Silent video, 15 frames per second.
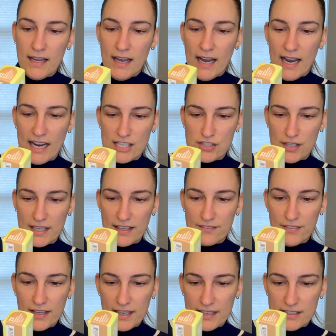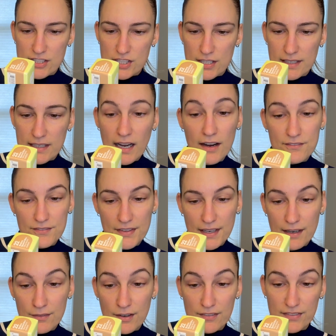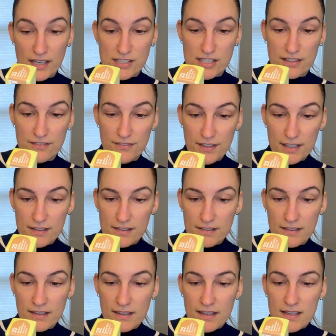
hydrating finish, comfy, refreshing feel,